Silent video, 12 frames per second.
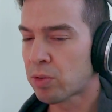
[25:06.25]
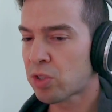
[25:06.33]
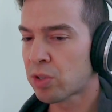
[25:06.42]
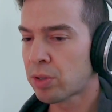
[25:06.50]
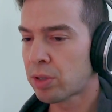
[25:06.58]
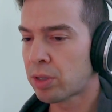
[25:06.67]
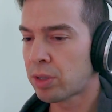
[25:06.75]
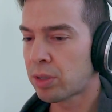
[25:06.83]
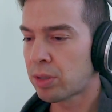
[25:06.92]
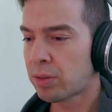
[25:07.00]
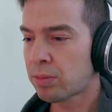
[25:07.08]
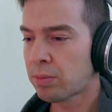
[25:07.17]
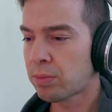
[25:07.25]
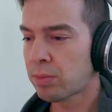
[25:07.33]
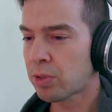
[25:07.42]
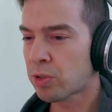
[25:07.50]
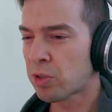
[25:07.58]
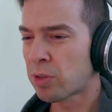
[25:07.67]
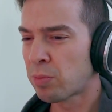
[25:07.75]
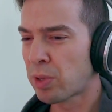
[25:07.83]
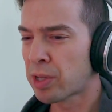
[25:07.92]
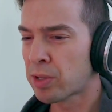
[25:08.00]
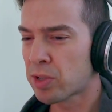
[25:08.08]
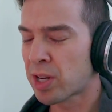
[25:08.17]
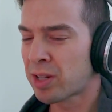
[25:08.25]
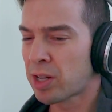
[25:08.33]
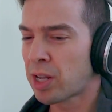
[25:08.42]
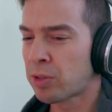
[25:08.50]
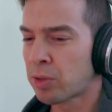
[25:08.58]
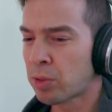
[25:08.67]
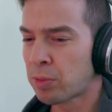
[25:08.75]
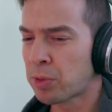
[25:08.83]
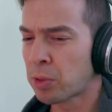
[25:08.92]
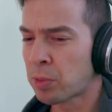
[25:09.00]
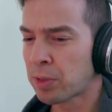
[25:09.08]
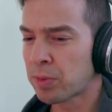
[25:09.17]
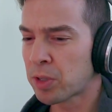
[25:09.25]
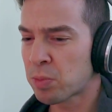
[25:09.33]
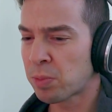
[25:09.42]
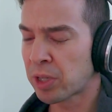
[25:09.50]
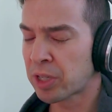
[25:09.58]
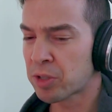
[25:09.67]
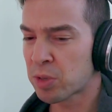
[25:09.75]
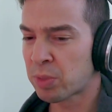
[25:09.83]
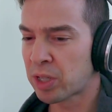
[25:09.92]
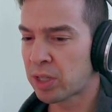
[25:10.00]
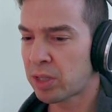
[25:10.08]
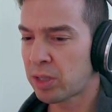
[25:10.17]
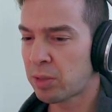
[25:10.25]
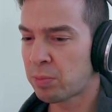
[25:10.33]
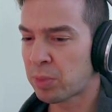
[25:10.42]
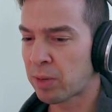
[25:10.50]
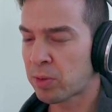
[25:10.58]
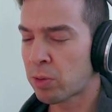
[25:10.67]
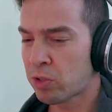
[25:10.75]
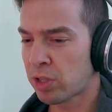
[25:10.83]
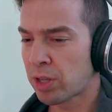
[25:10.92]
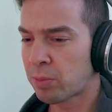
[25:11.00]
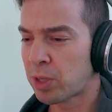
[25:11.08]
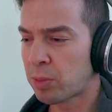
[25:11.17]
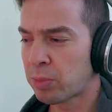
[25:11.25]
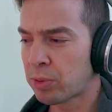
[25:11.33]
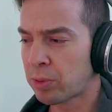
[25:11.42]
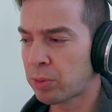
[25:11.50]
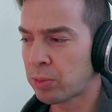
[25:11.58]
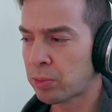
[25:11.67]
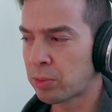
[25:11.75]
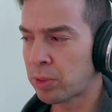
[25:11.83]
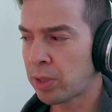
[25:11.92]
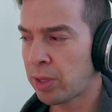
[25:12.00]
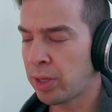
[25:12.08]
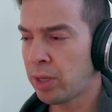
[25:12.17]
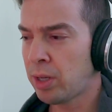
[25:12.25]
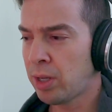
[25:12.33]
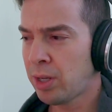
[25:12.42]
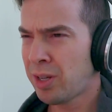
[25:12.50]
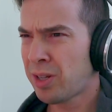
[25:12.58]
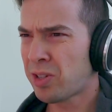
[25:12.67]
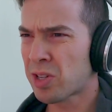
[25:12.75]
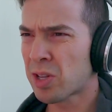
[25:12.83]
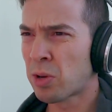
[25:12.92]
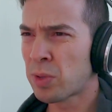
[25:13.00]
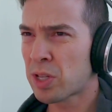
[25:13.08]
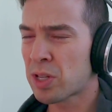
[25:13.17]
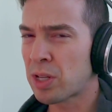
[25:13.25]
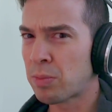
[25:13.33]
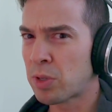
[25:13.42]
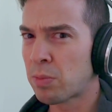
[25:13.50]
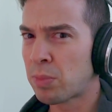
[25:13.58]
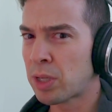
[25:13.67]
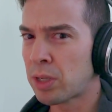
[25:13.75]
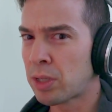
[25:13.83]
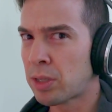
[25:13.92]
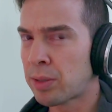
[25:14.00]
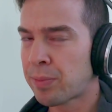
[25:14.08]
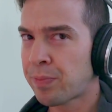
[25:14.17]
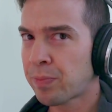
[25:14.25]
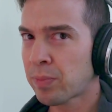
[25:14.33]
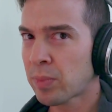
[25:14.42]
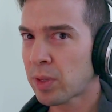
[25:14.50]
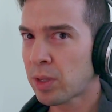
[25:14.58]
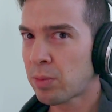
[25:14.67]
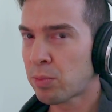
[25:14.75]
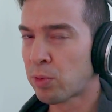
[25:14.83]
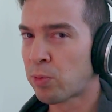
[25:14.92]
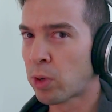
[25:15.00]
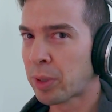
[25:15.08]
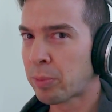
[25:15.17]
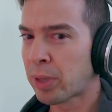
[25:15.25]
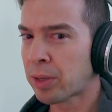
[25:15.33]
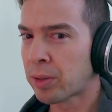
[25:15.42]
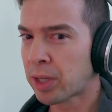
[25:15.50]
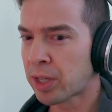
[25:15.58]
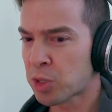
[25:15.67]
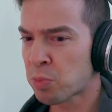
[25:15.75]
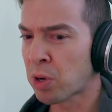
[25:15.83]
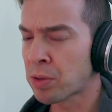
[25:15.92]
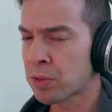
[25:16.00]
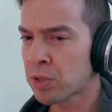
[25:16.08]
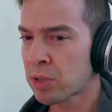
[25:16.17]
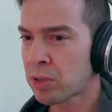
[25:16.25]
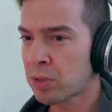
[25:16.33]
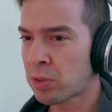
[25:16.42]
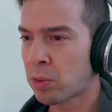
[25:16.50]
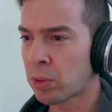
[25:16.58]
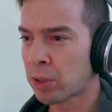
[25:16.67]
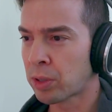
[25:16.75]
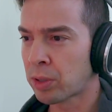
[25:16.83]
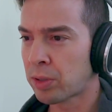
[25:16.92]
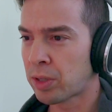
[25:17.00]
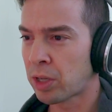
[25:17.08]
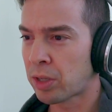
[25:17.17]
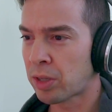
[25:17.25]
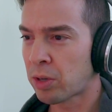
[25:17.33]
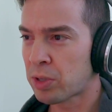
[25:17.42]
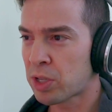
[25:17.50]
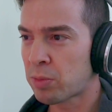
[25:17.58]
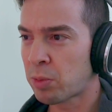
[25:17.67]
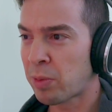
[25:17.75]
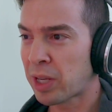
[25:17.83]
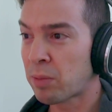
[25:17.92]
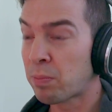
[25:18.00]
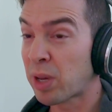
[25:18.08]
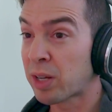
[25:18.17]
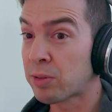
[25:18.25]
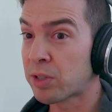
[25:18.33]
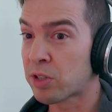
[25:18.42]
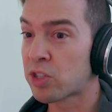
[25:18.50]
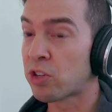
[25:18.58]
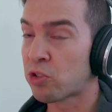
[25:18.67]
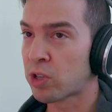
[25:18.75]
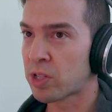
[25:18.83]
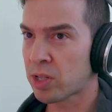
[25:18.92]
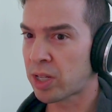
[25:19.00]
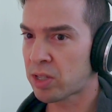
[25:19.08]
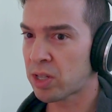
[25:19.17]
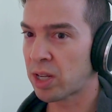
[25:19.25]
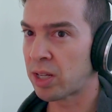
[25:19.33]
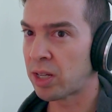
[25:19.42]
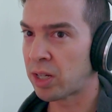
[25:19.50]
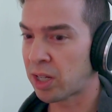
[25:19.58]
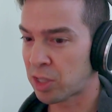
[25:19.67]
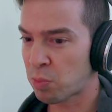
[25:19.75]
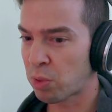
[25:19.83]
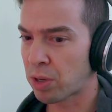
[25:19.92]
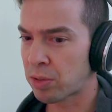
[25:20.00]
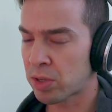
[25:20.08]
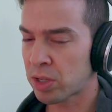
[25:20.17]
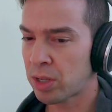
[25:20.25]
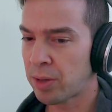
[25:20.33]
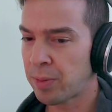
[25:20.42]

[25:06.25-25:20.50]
certain players, and I don't know if you're one of these players, but I've coached a lot of people who just always seem to be performing better against pros, or they always seem to be making better decisions, let's say, against pros.